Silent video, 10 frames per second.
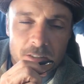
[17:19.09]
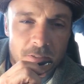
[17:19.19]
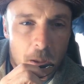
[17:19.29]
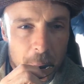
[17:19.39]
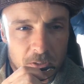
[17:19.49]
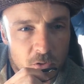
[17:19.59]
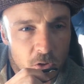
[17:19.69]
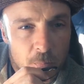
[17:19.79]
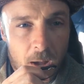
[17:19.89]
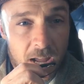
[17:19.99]
5 minutes
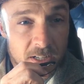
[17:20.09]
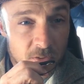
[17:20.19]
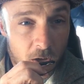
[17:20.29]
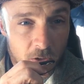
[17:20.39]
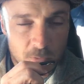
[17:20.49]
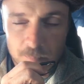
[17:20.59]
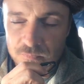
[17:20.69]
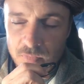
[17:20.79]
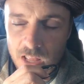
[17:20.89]
goes by and he's awesome.